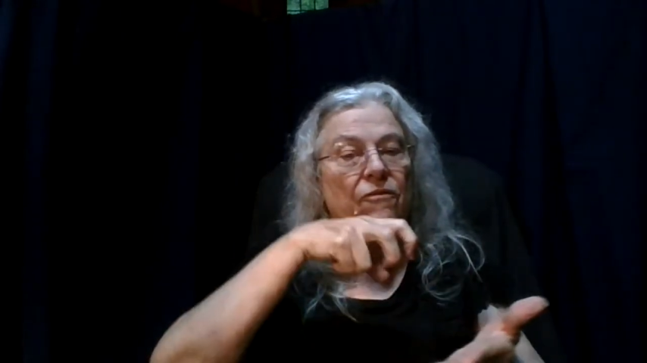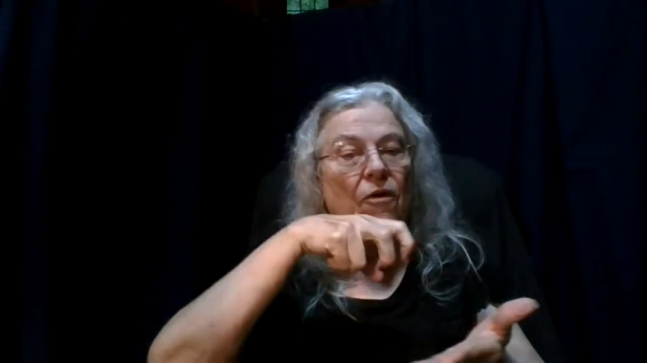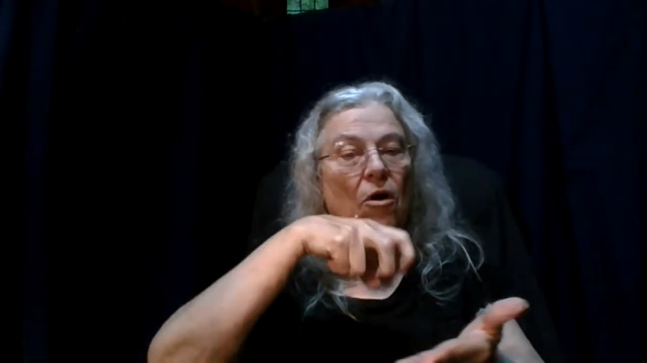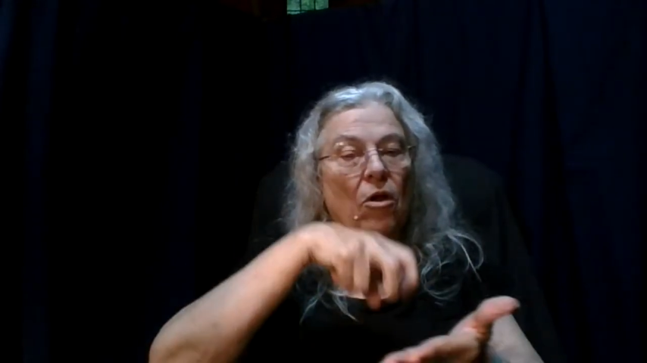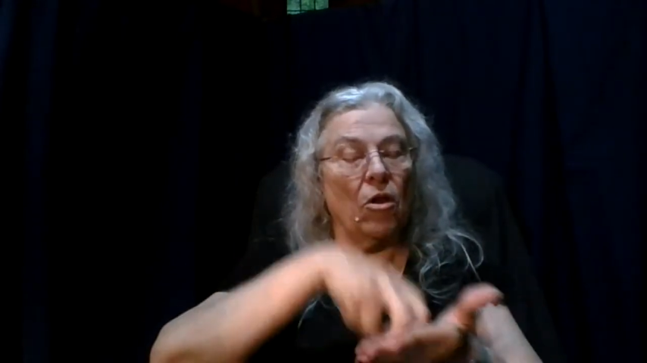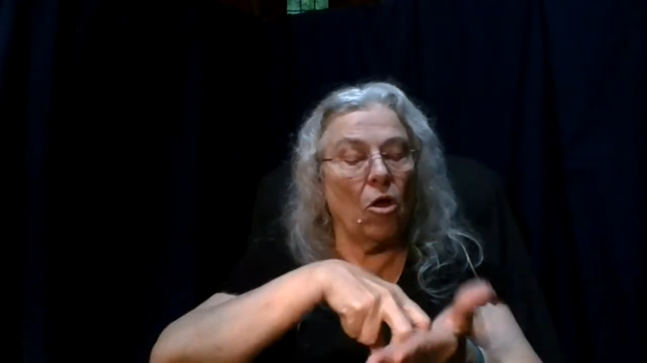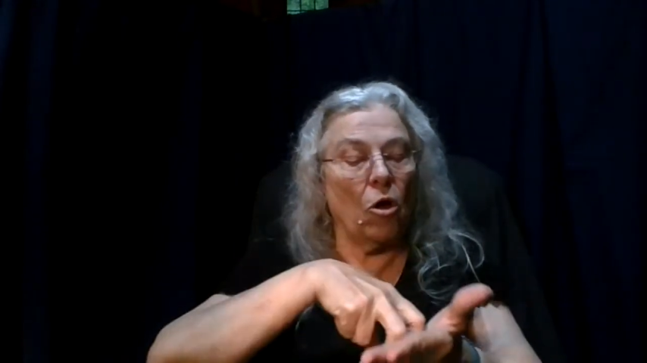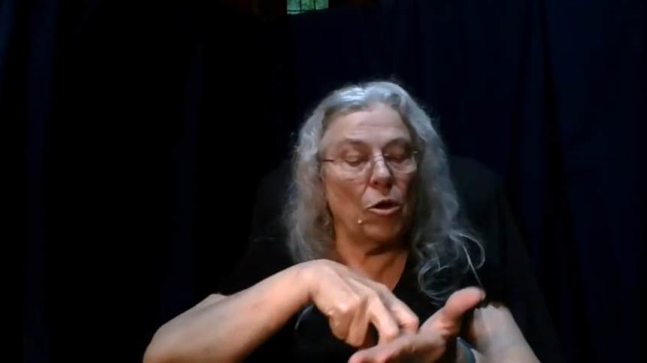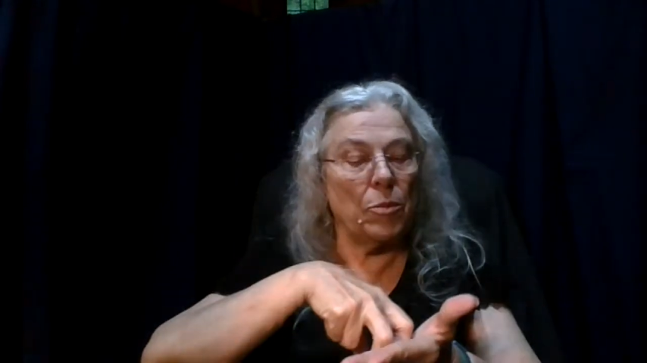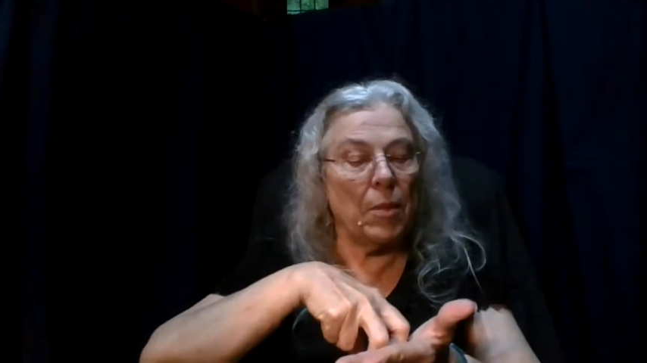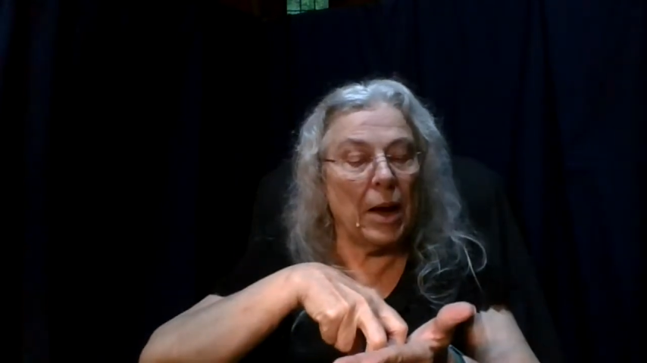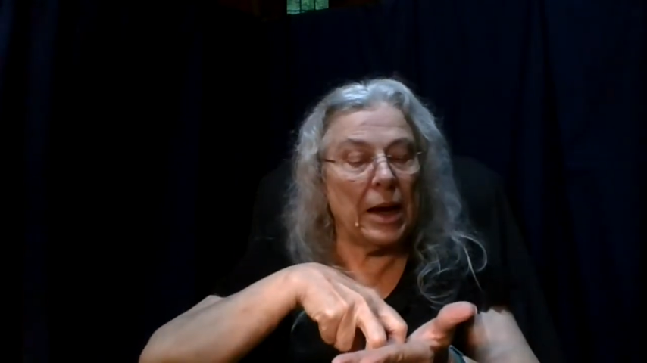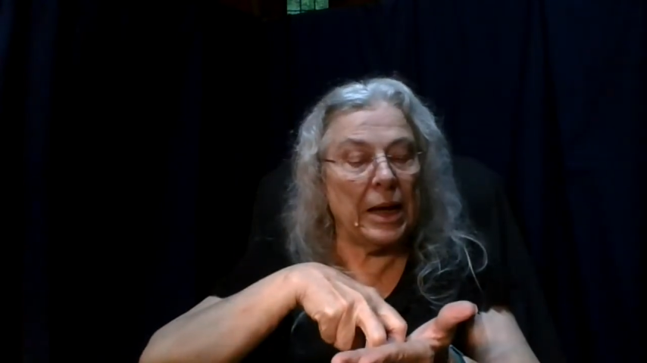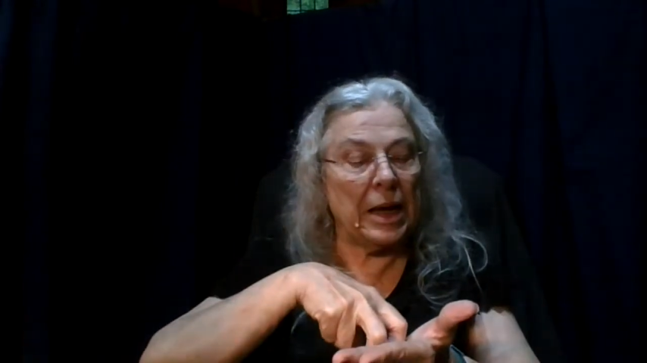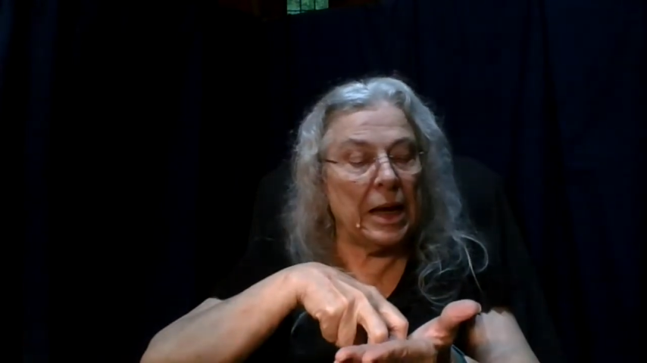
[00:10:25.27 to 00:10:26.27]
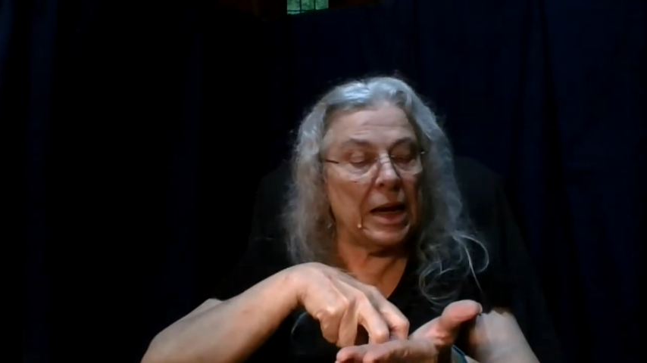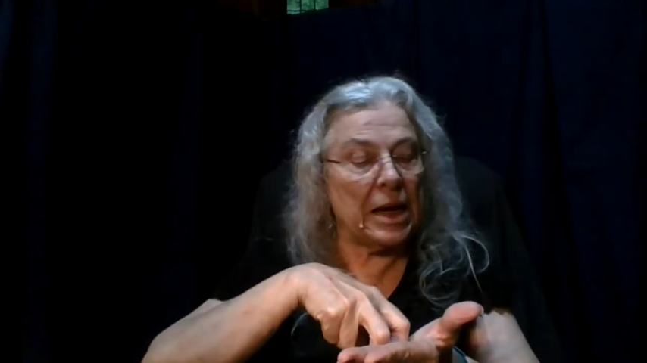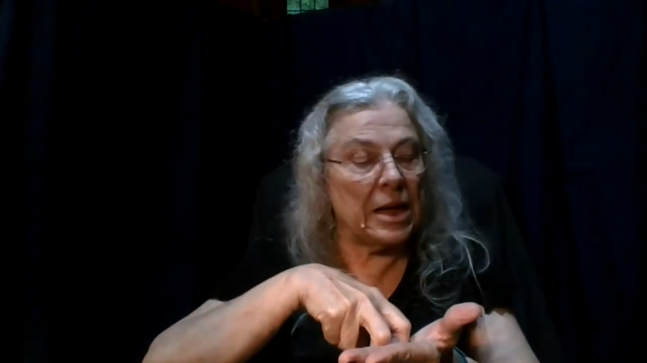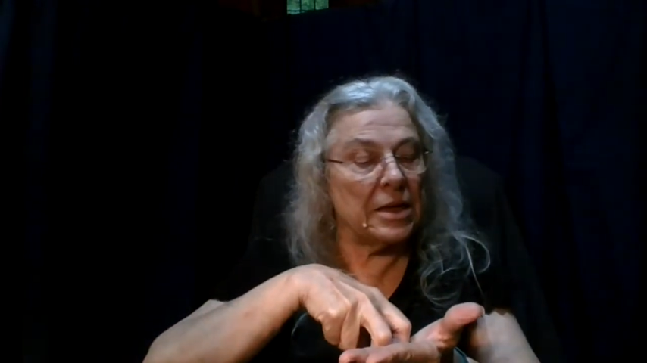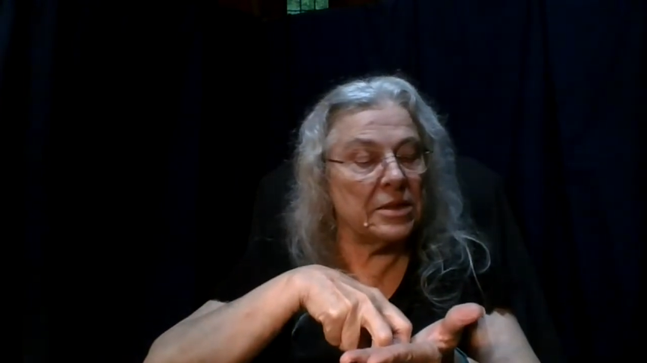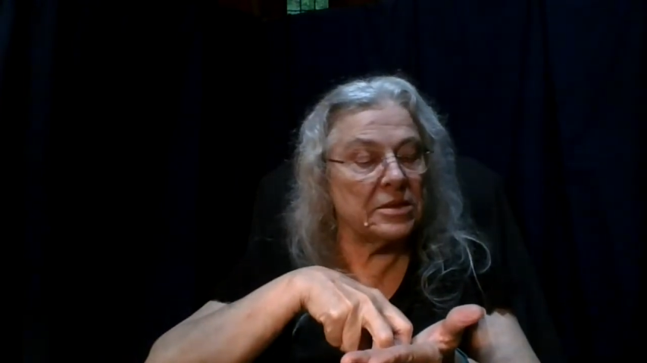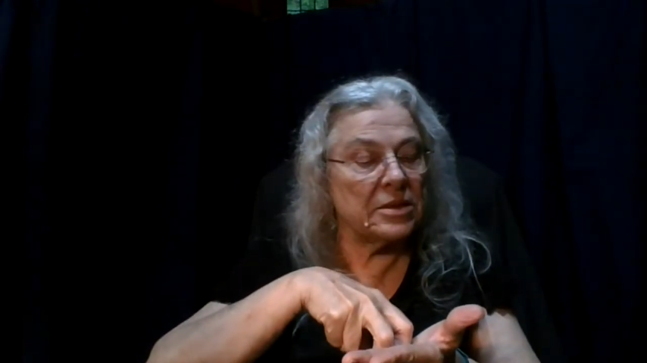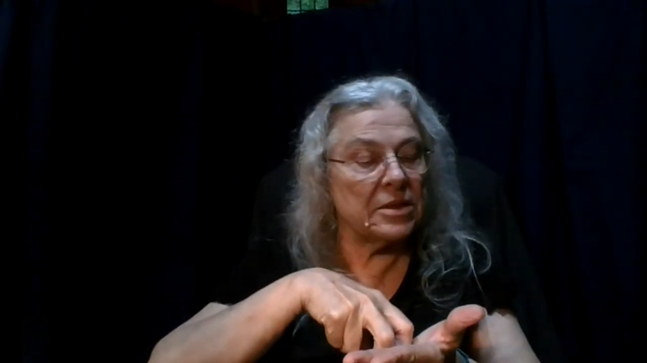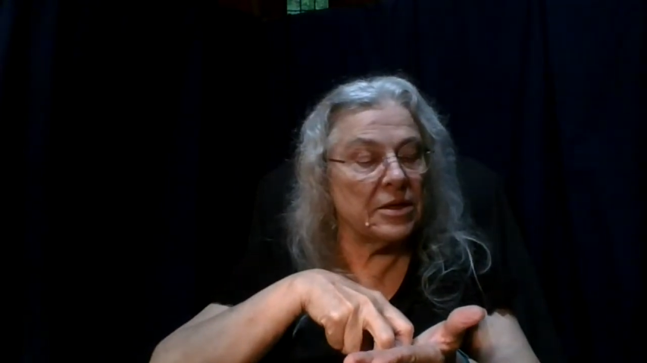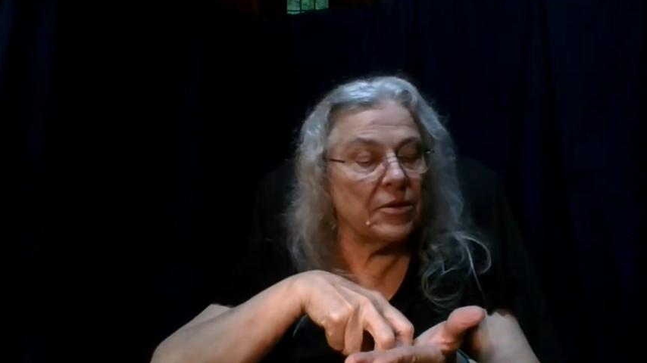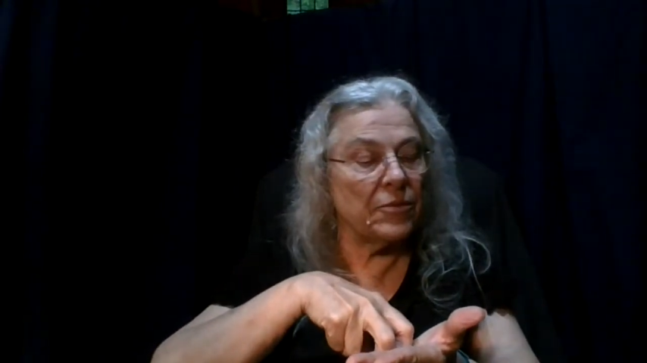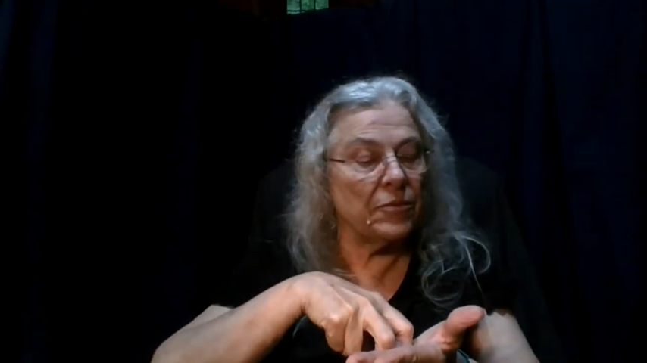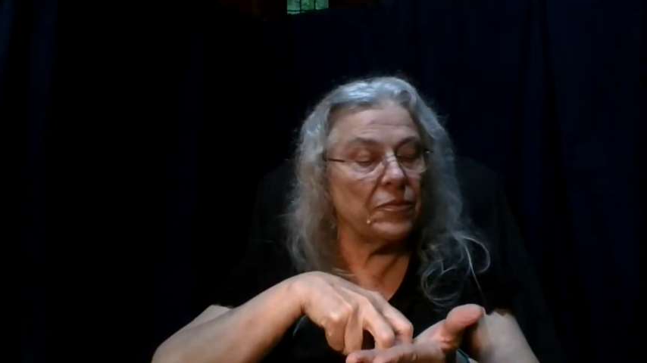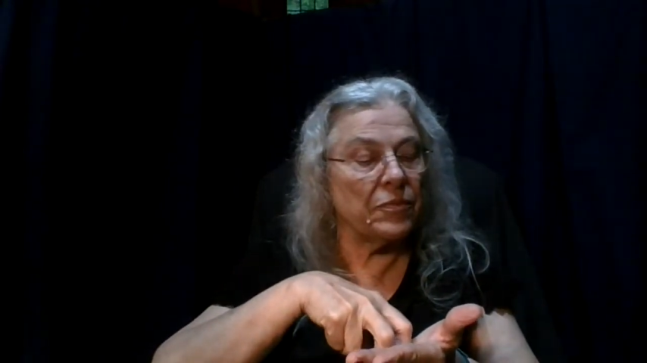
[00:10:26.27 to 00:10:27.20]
fall on my knees.